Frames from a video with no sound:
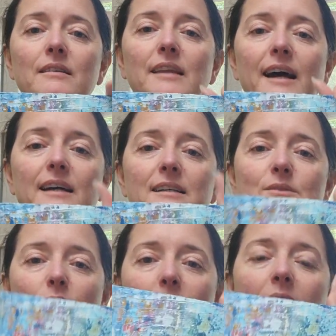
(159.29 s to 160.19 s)
that
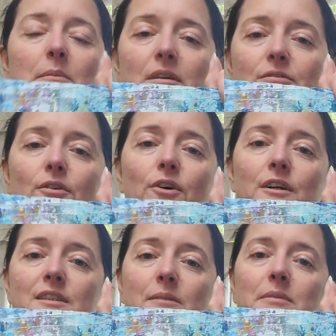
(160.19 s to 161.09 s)
is what I'm aiming
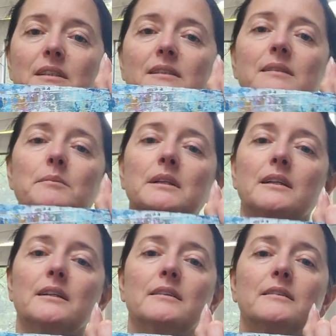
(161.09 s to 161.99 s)
for, something
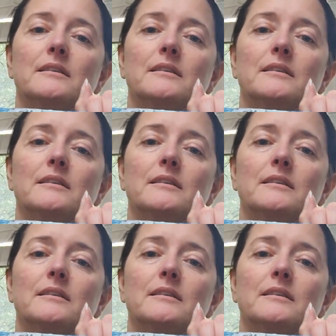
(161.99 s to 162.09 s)
similar